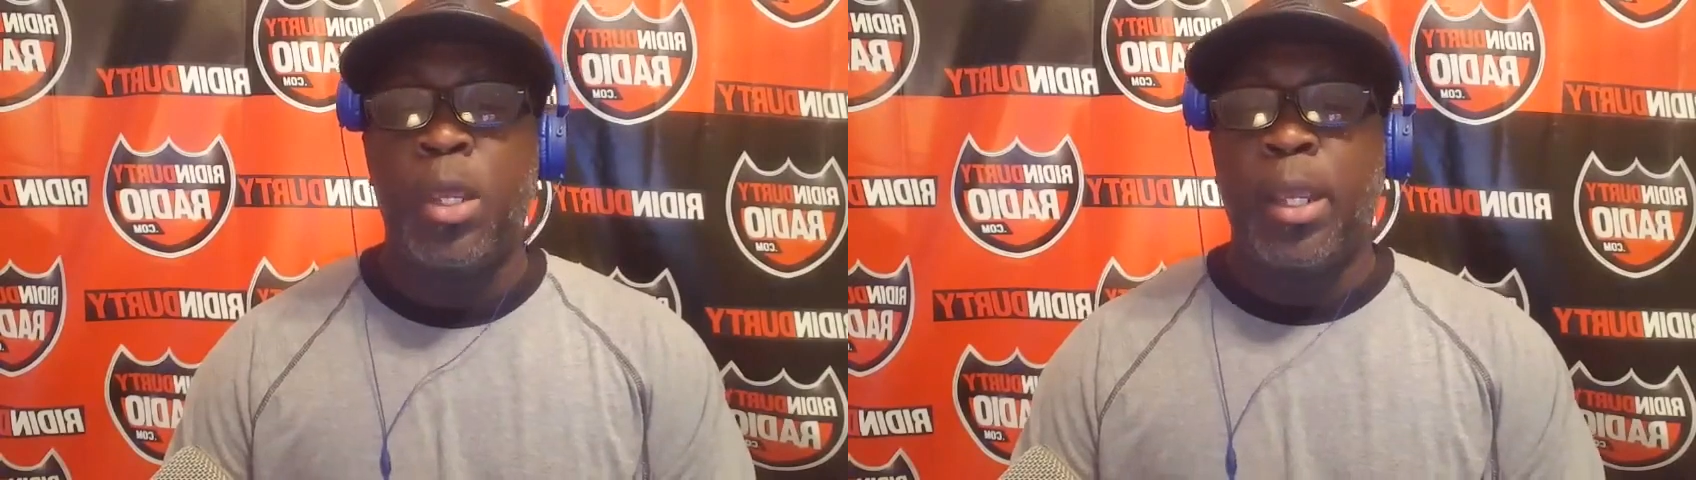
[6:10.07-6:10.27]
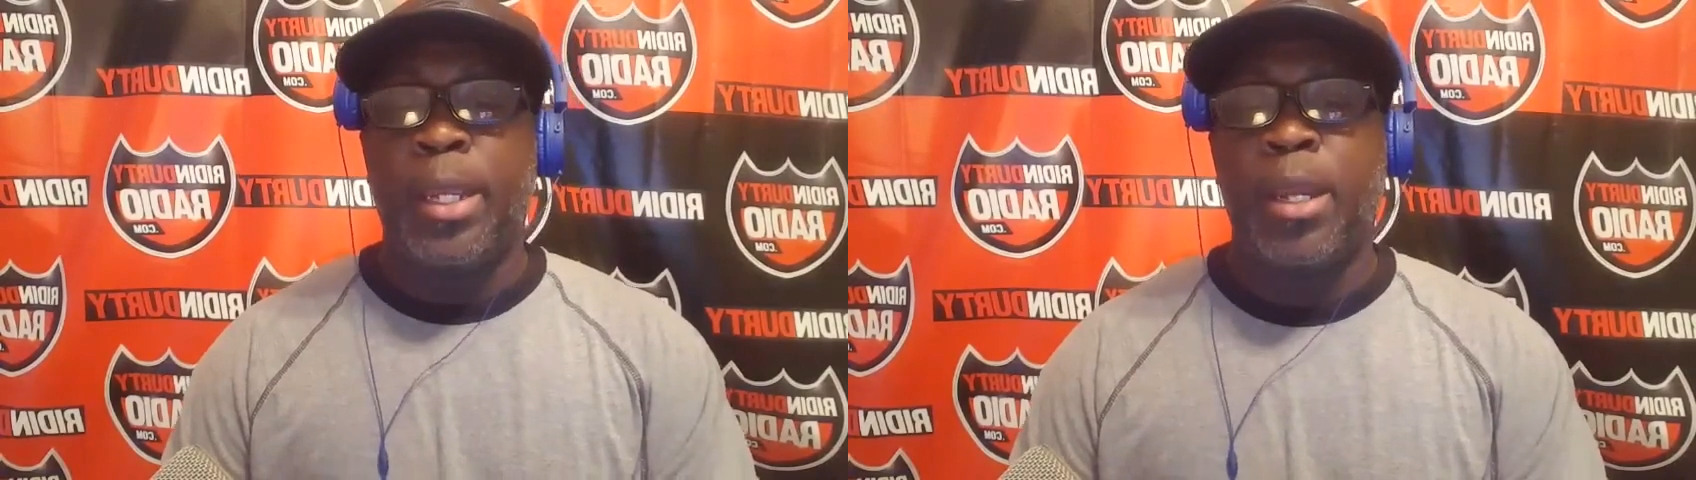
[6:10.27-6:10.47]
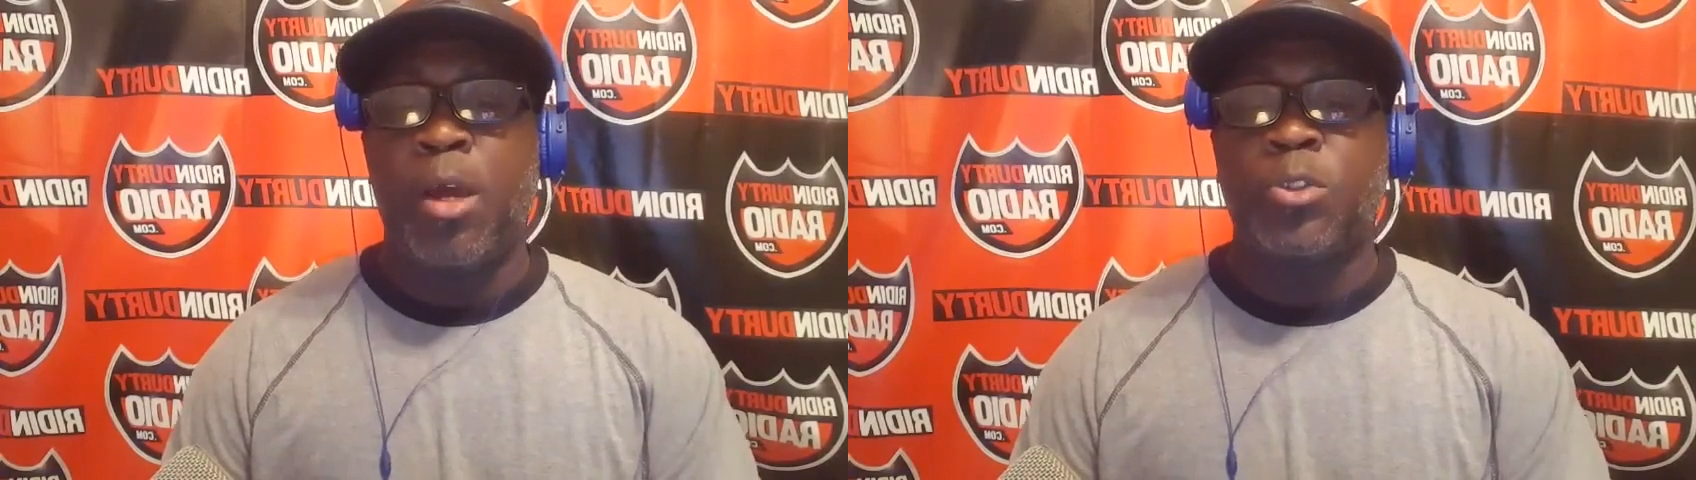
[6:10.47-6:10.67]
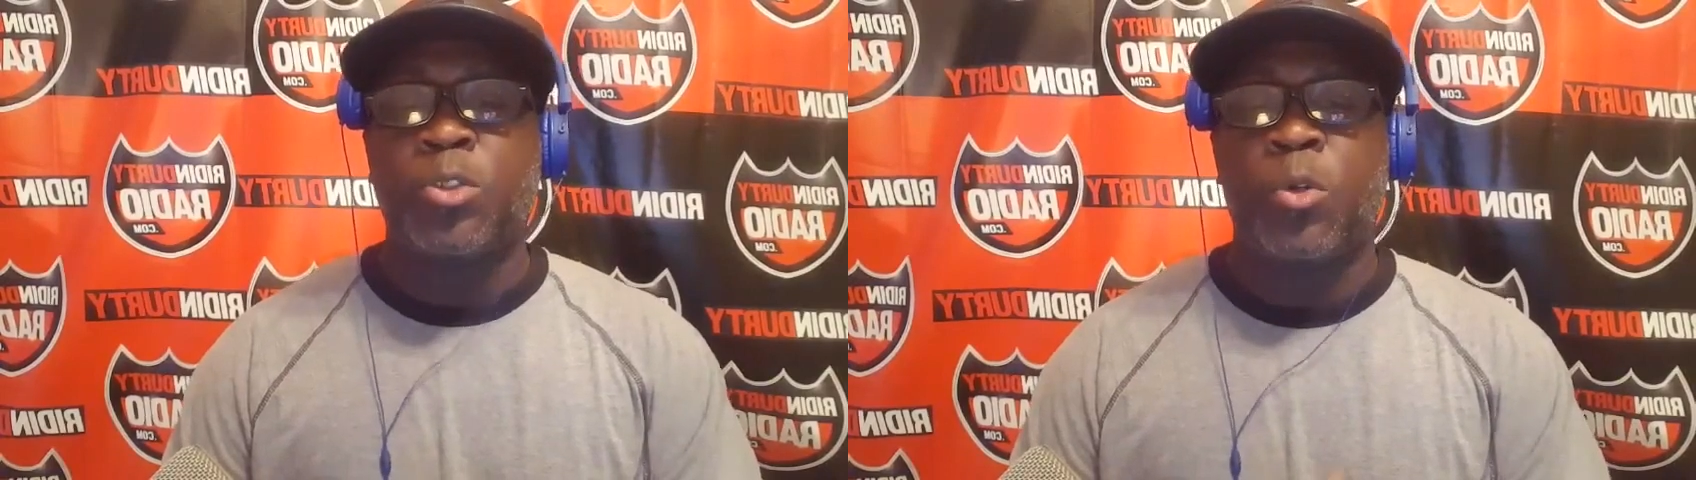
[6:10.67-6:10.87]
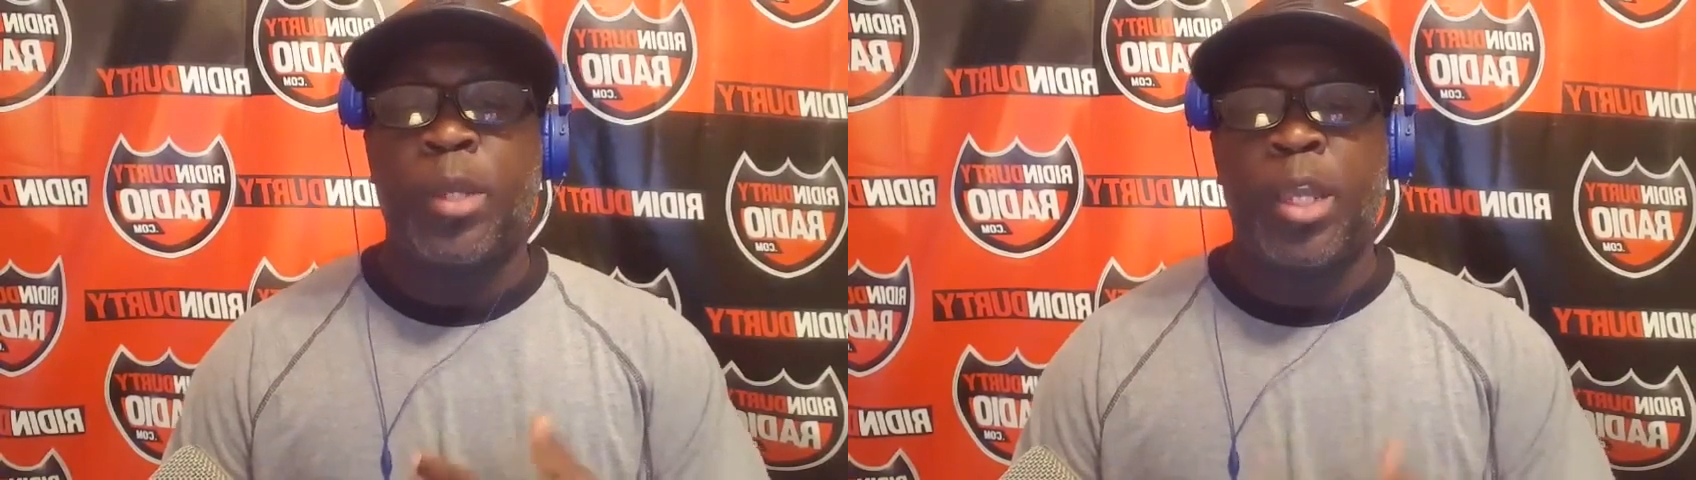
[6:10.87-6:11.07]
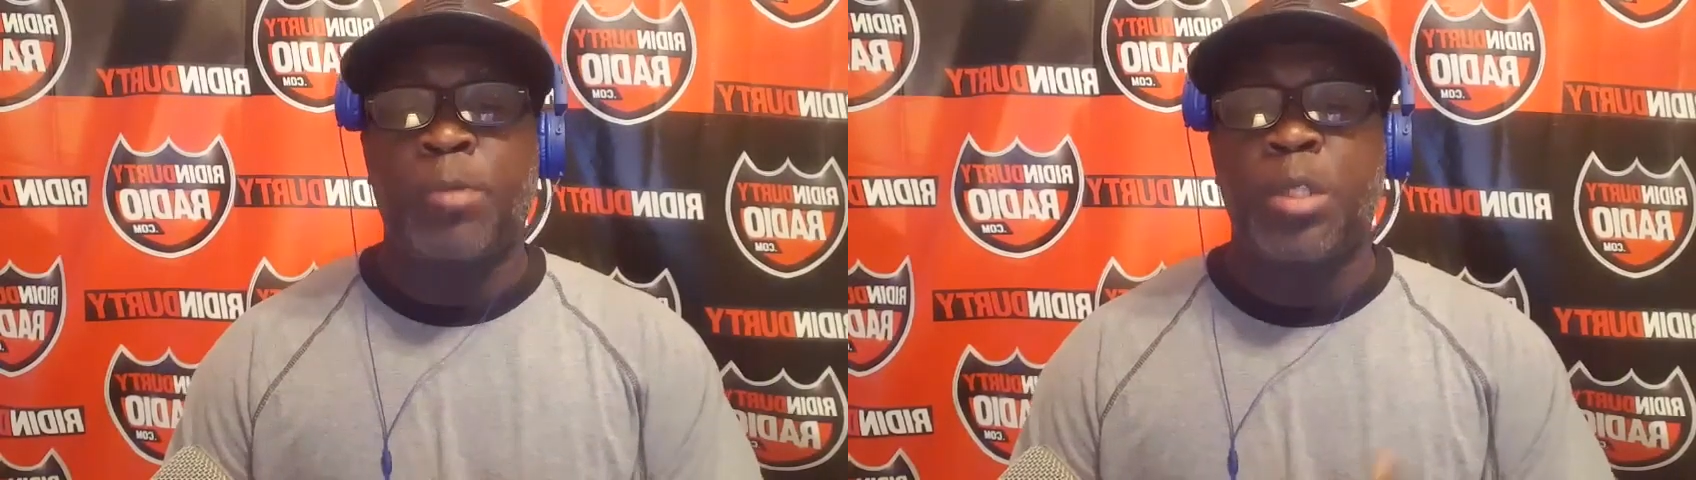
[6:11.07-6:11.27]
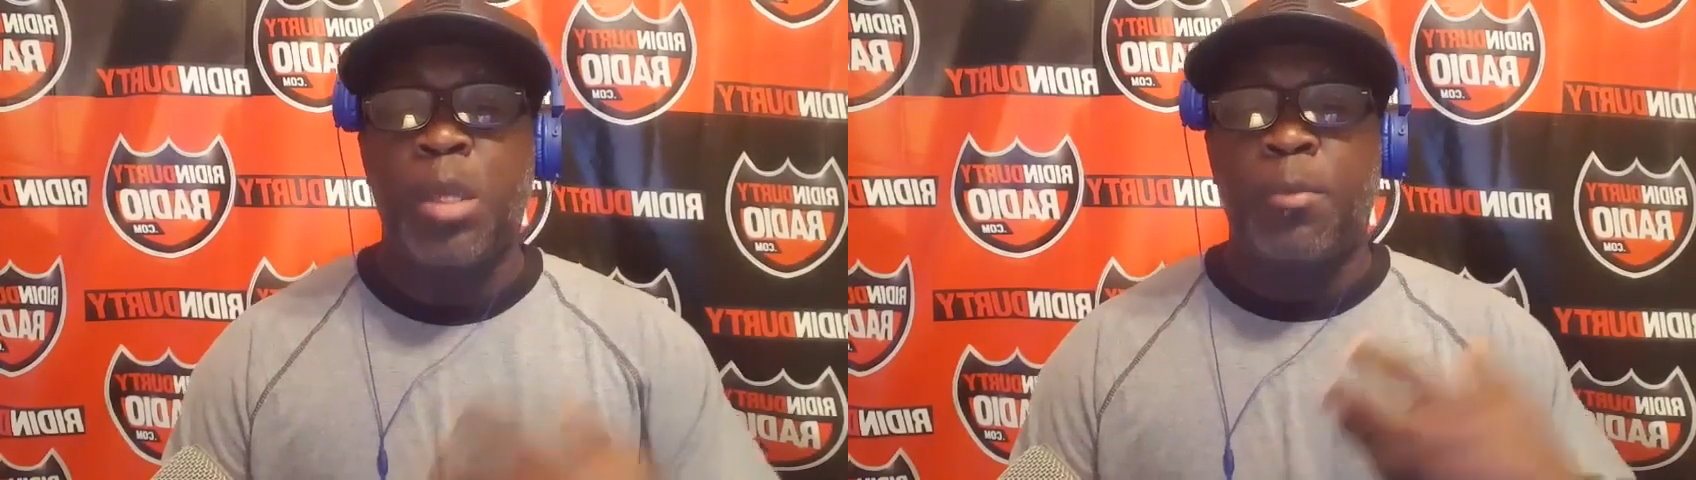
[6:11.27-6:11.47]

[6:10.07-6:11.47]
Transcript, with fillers: And it also helps